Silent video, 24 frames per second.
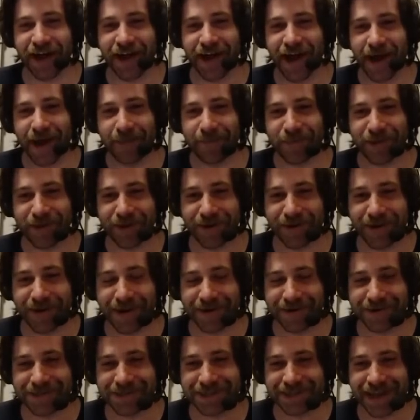up. You don't
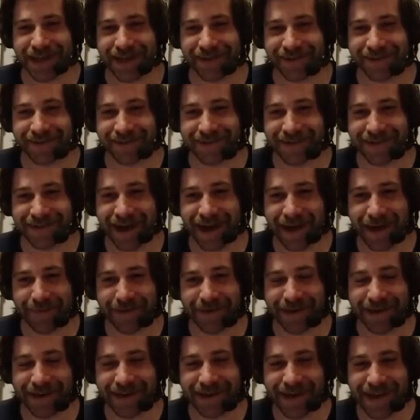understand yeah. good
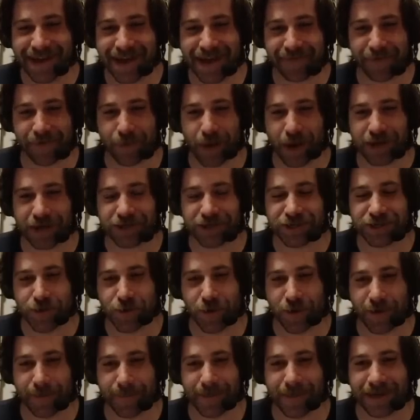comedy. You ever watch
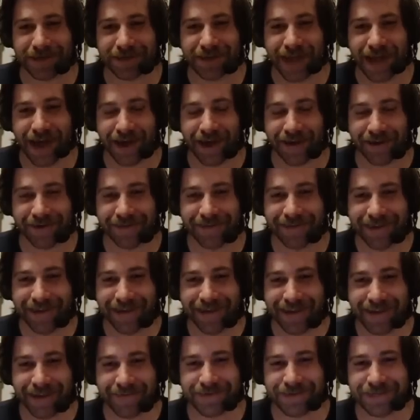Norm Macdonald?
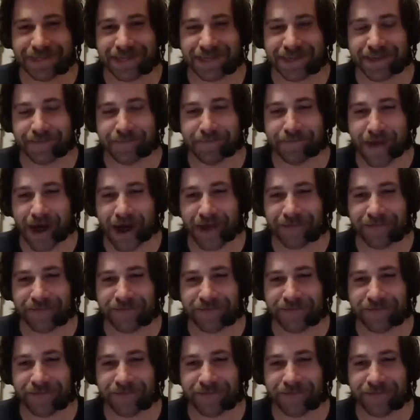You ever see the moth